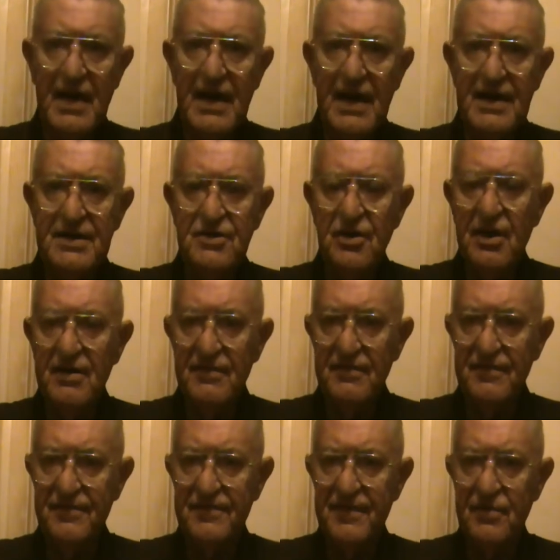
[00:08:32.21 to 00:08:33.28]
I taught
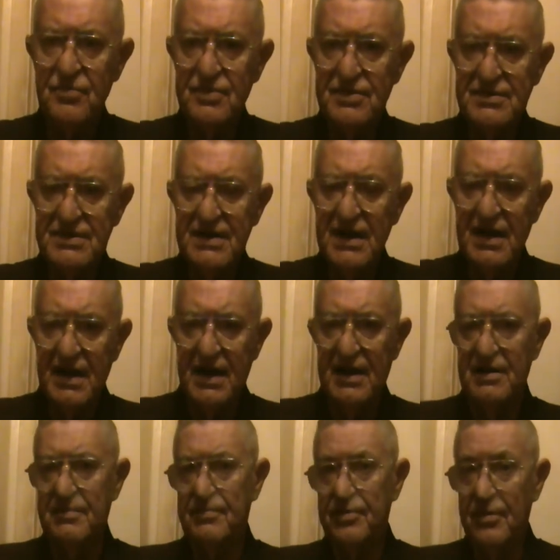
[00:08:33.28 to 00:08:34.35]
folks how
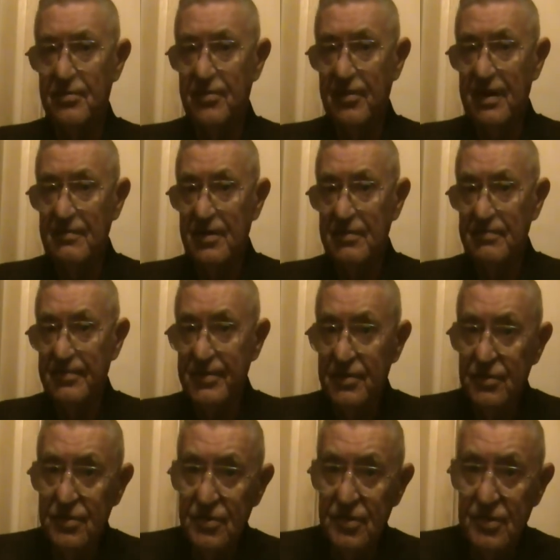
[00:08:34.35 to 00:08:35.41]
to program
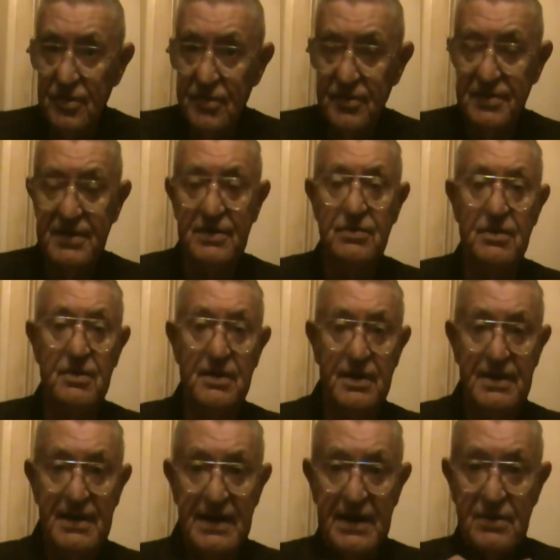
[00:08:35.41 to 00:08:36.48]
computers, I taught
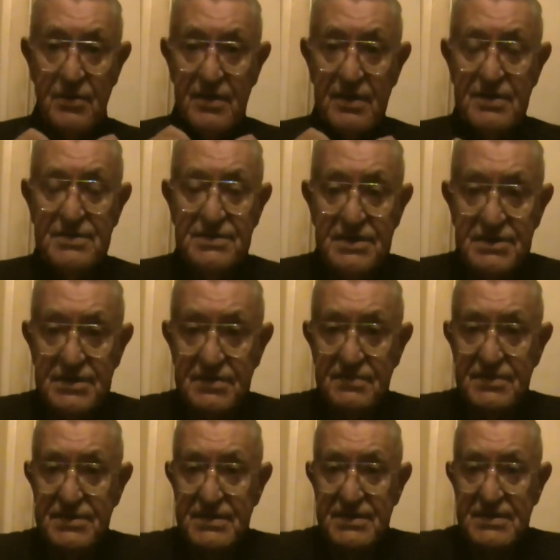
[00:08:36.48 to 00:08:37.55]
accounting,
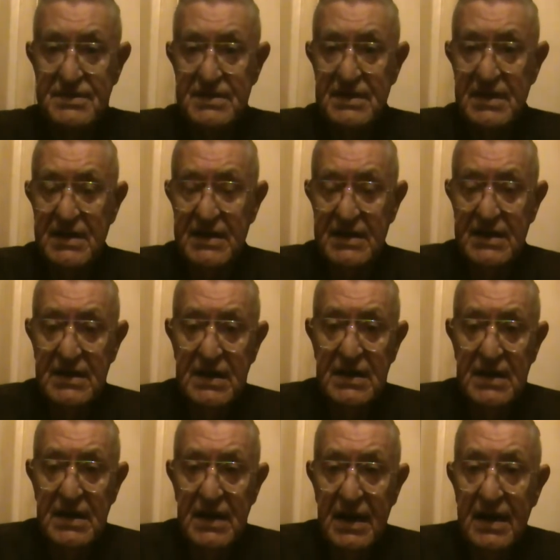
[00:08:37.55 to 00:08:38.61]
systems design,
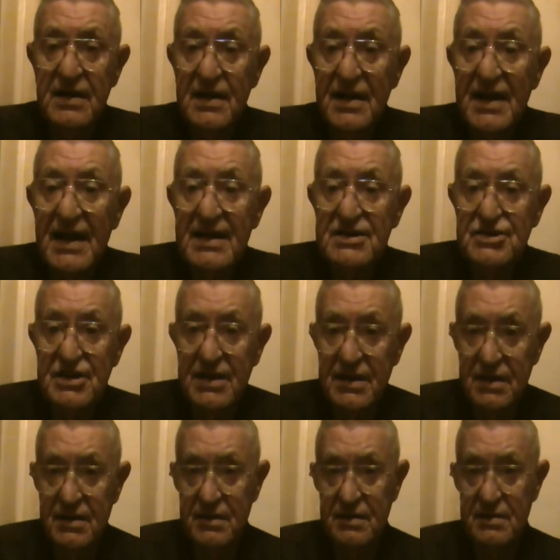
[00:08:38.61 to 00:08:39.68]
and
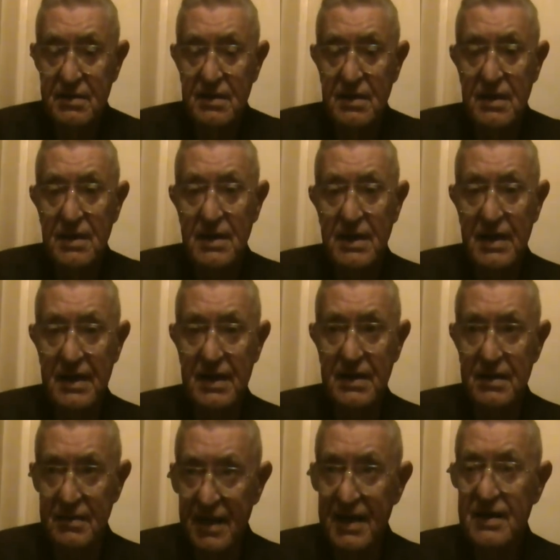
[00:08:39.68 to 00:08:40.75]
logic. And
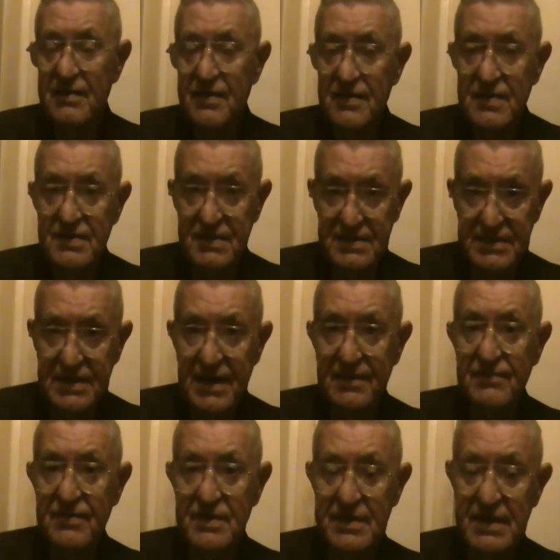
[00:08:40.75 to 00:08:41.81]
a lot of this is
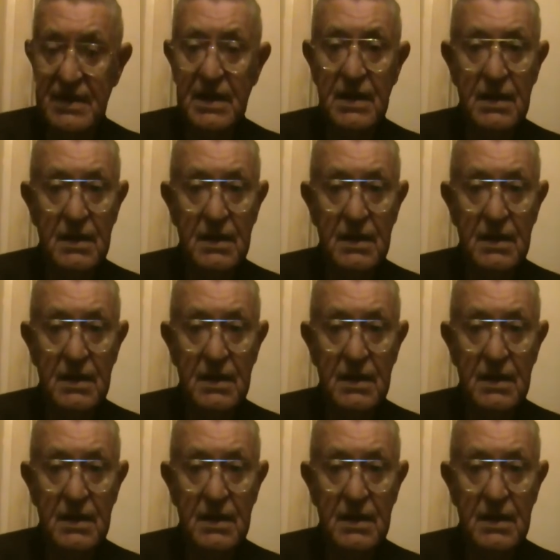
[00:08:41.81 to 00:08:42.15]
heavily